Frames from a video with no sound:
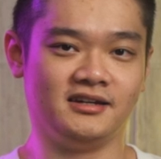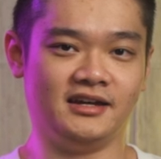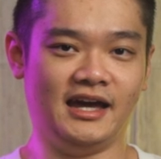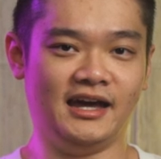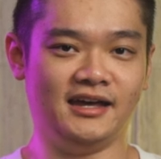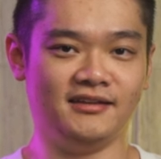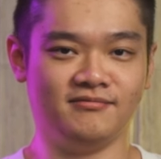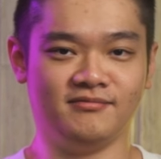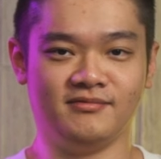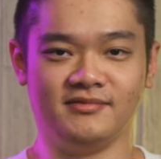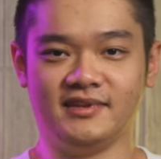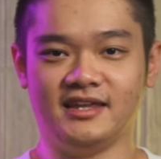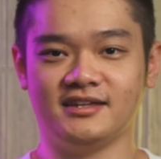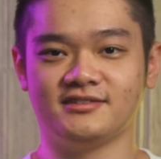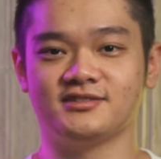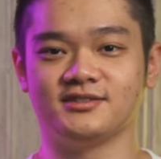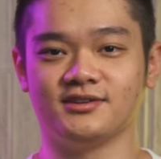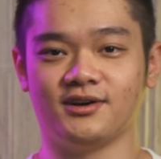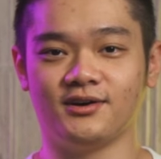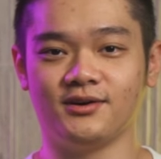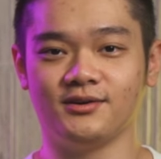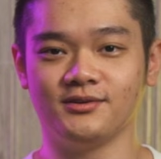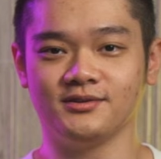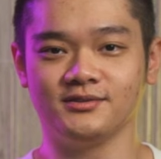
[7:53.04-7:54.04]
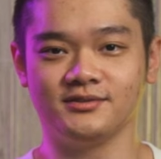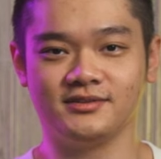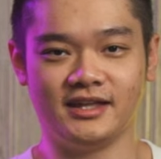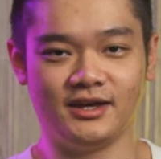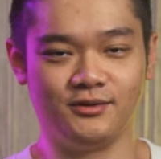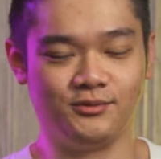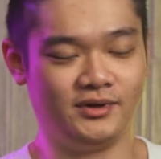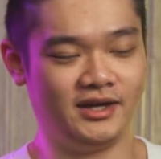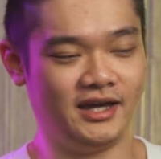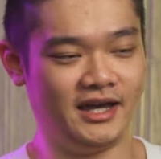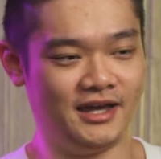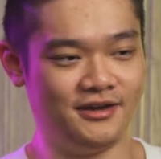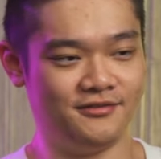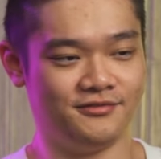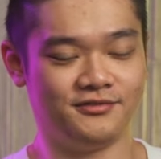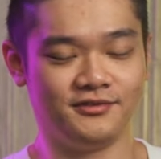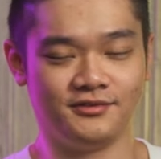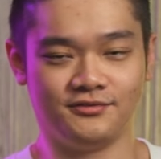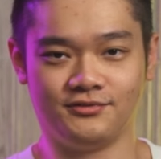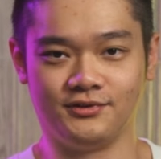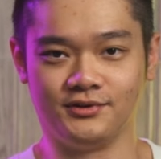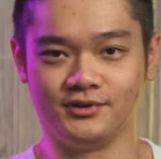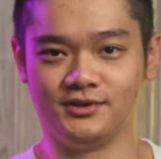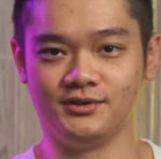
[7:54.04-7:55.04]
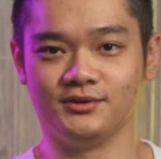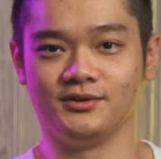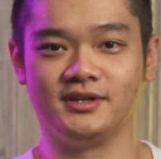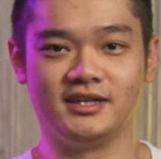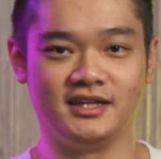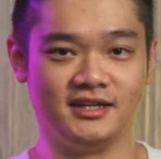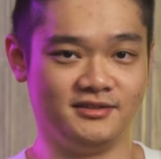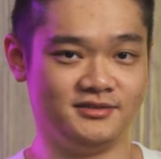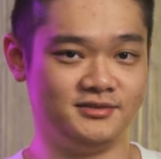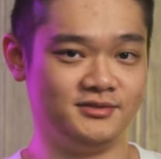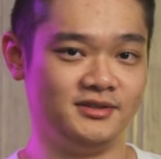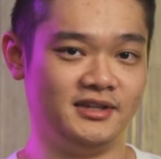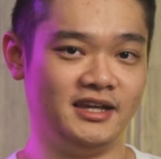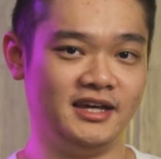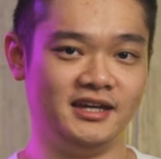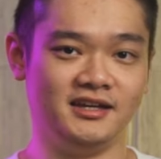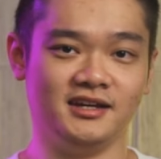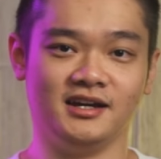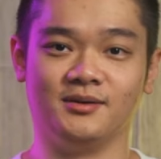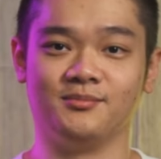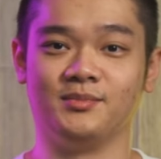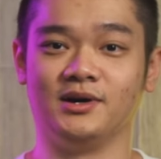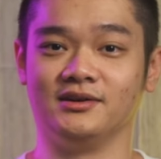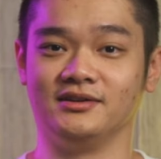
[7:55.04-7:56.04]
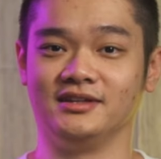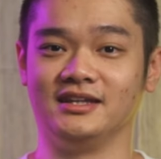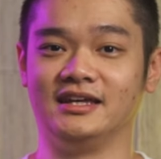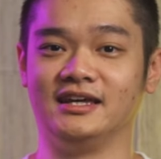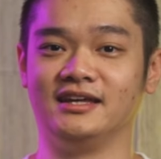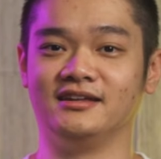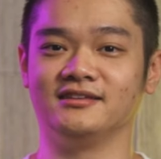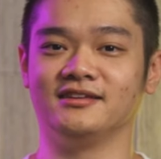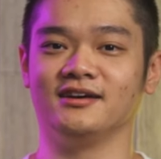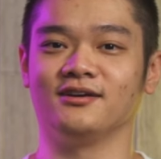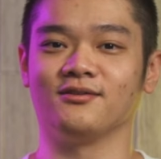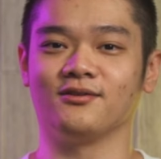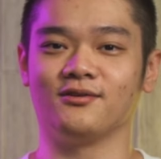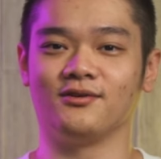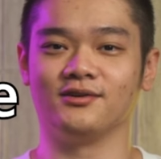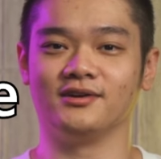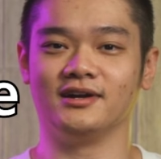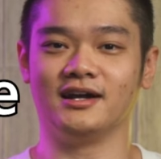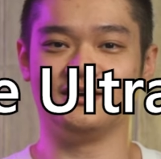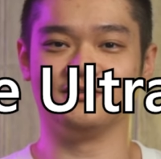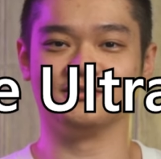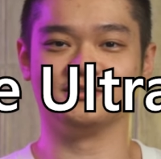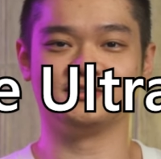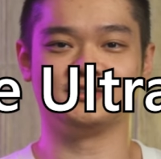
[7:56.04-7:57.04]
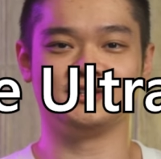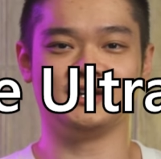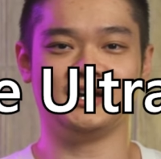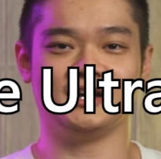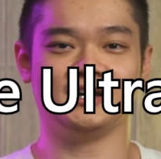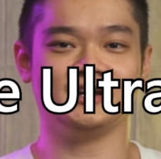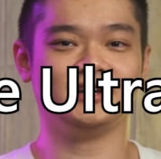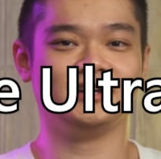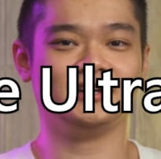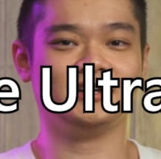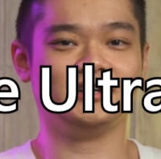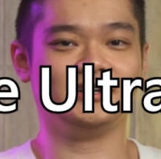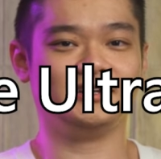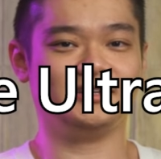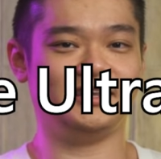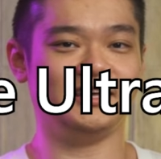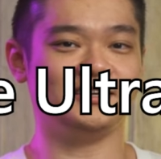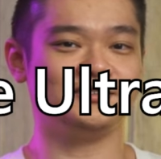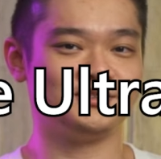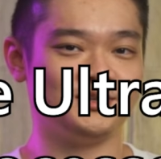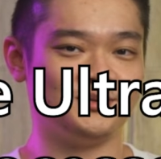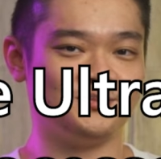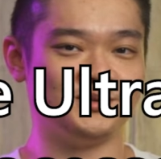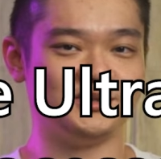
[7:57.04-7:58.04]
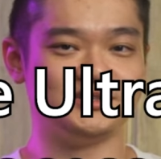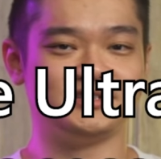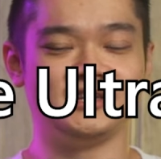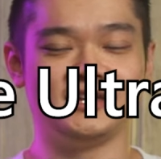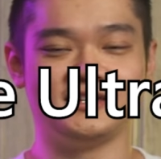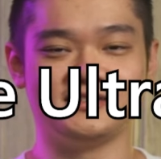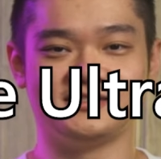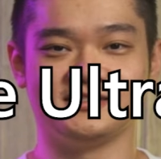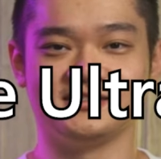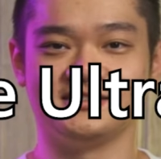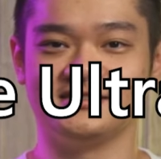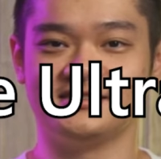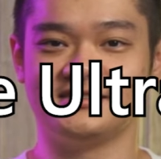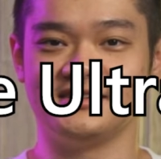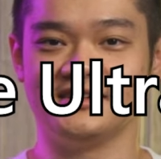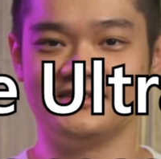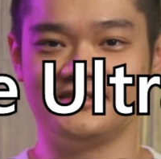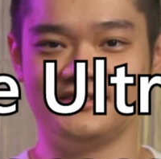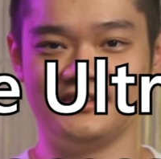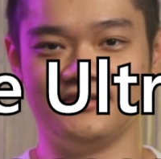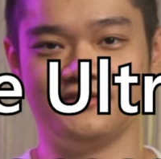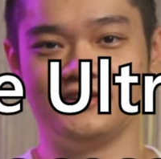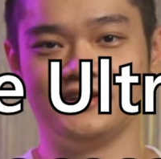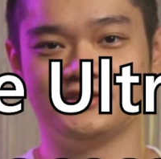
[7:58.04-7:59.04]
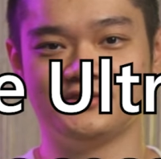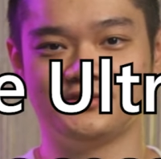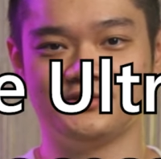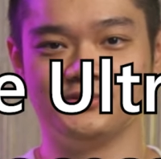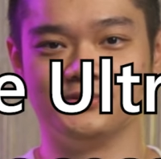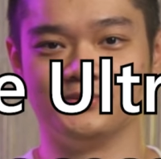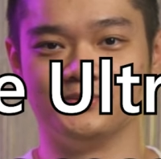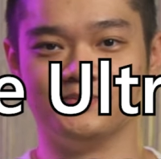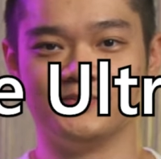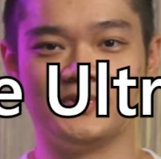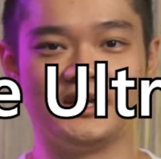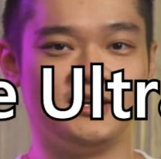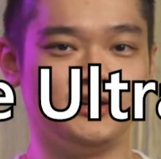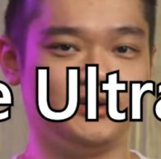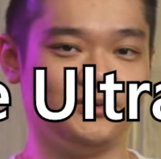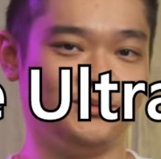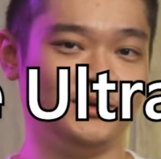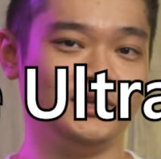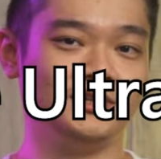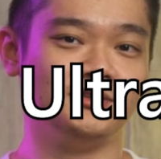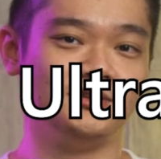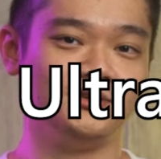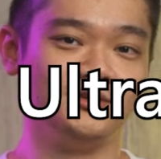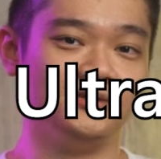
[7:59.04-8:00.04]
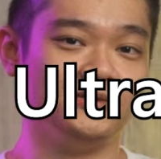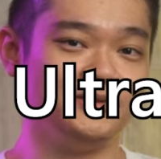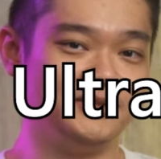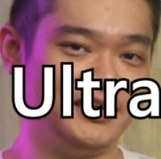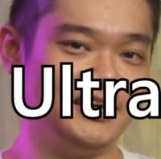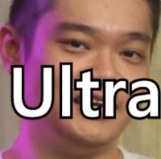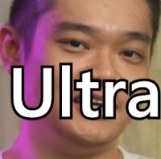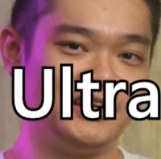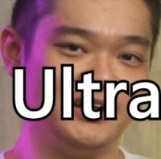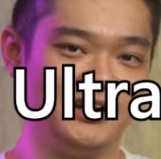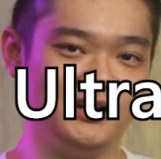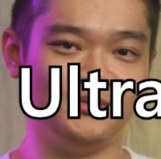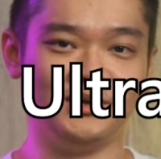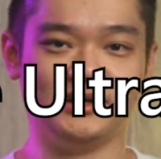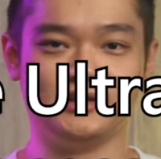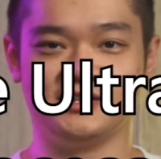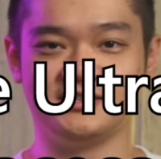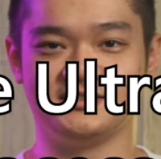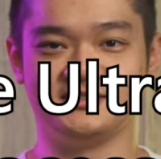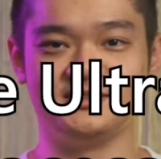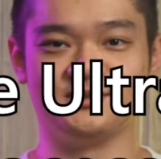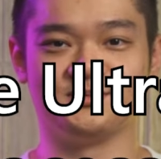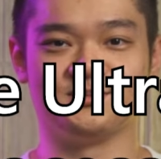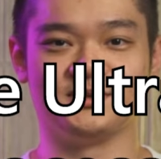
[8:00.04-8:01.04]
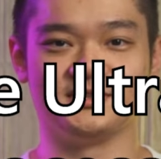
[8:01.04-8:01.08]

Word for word: And that's all that we have for you here today about the Intel Core Ultra Desktop Processors Series 2. What do you think about these new